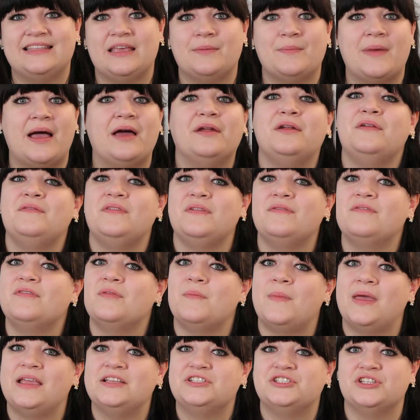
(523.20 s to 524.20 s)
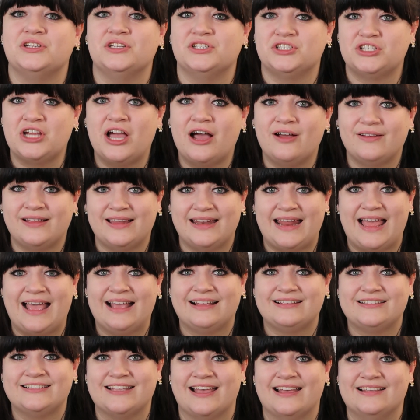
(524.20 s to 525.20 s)
the amount of information a child can
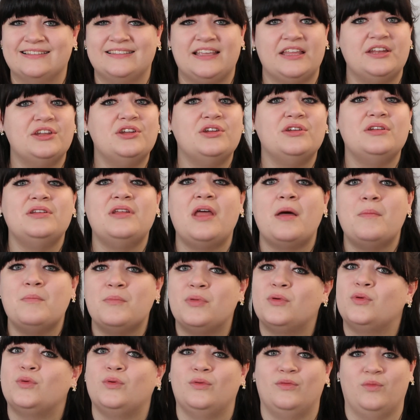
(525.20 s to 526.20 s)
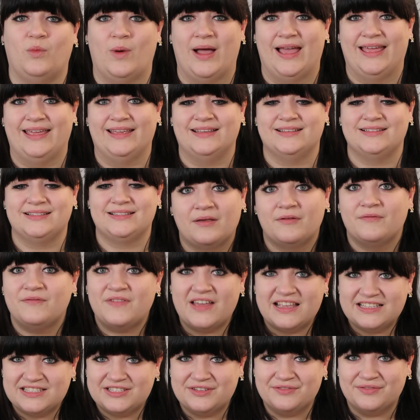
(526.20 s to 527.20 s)
access in a number of ways.
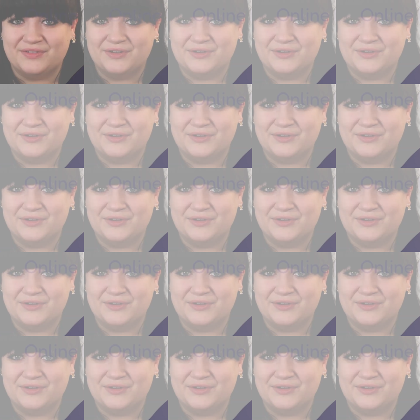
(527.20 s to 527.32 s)
First of